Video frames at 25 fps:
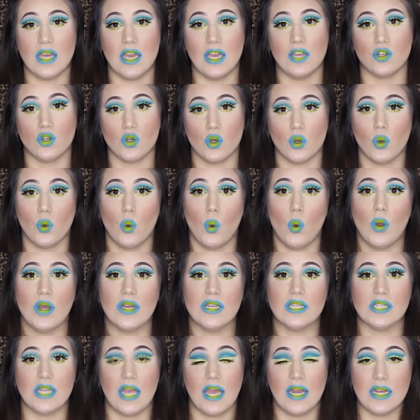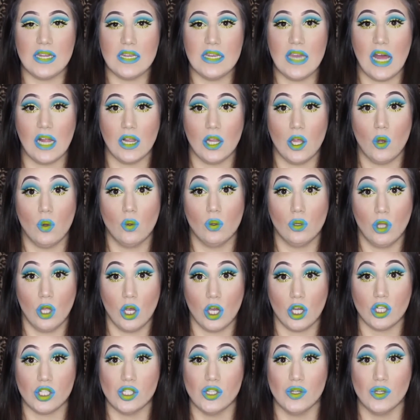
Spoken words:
a turquoise and yellow look,